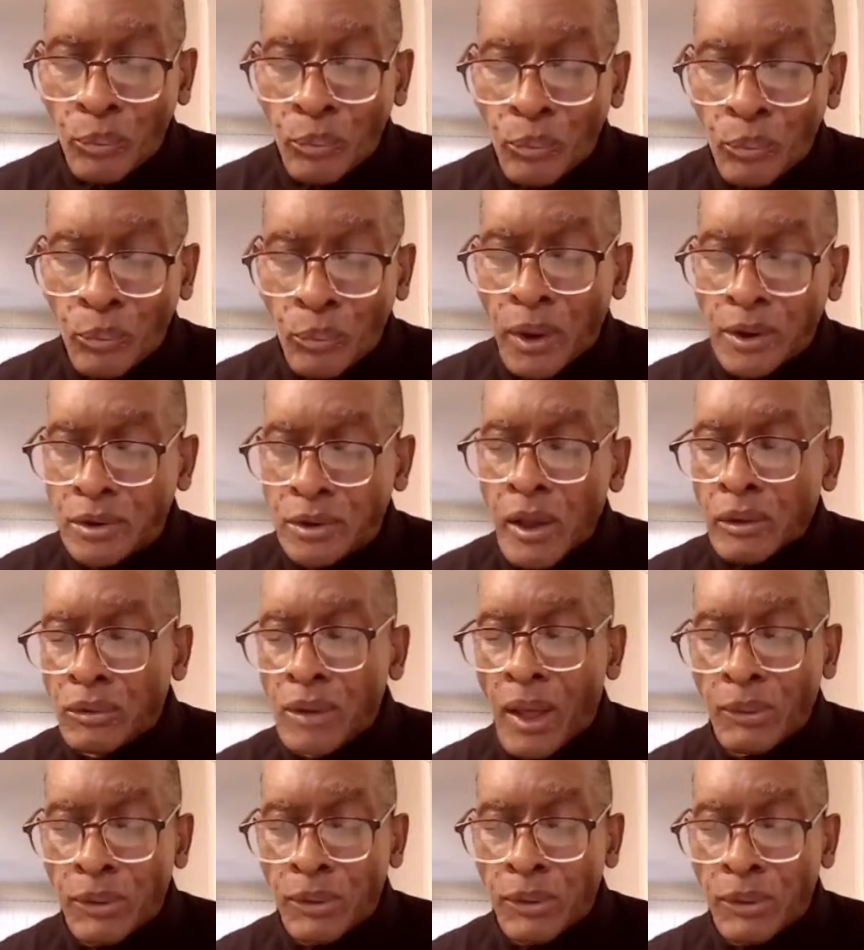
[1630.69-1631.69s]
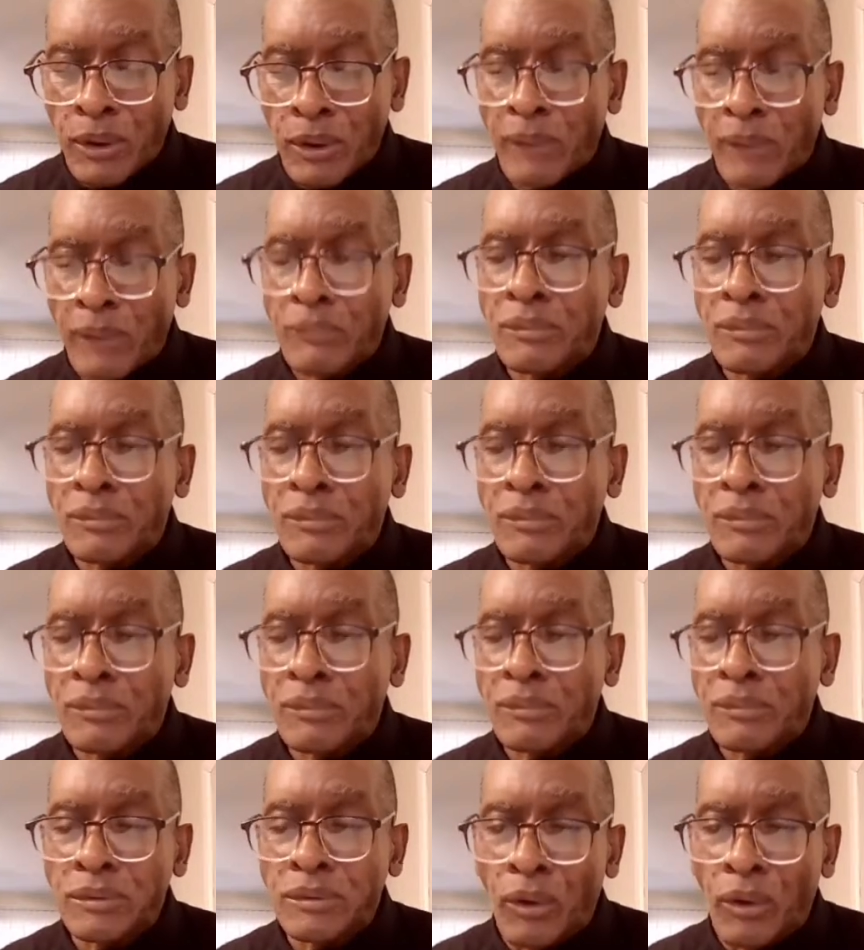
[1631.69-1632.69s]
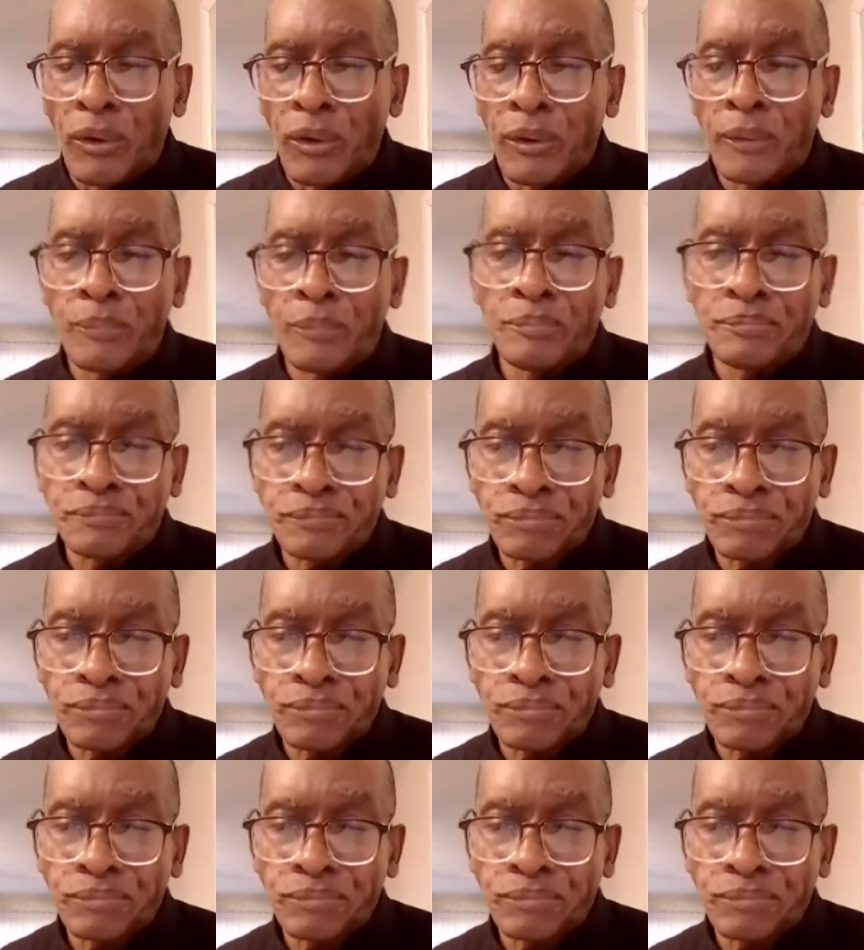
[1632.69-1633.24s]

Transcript: You got to be absurd.